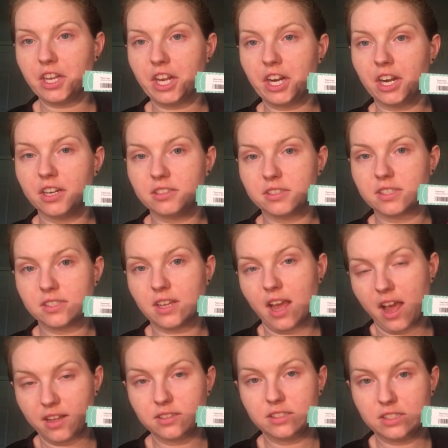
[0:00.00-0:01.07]
here. It's
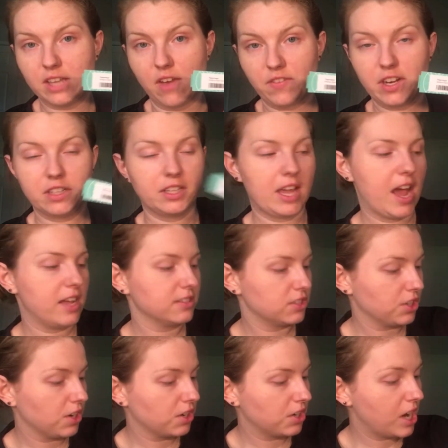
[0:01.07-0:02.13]
definitely has
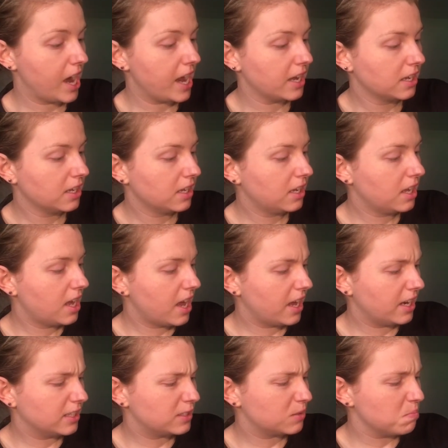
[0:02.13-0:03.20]
dark gray,
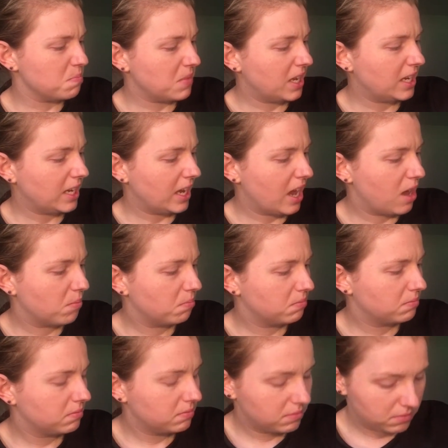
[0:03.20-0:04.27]
and it's
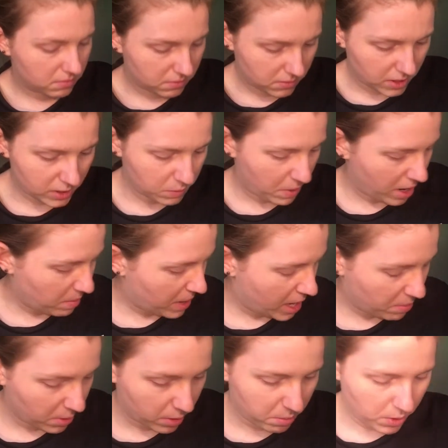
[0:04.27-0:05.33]
medium. It's by
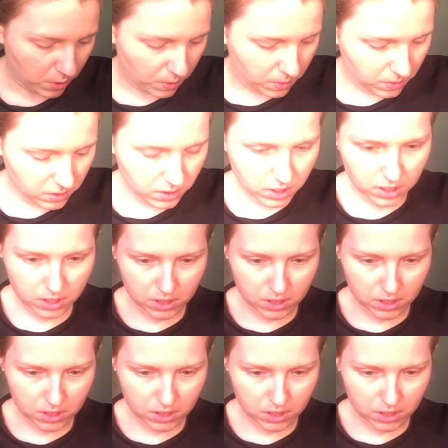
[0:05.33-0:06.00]
Paper Moon.